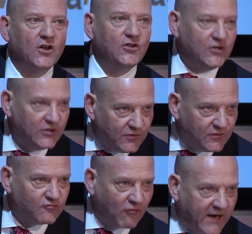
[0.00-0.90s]
a
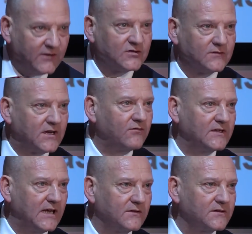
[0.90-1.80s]
huge range of
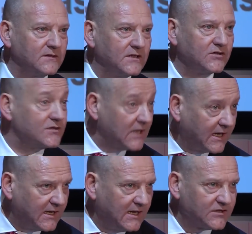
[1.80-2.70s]
different health conditions, and
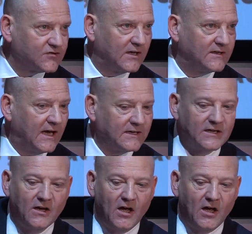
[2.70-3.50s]
I illustrate that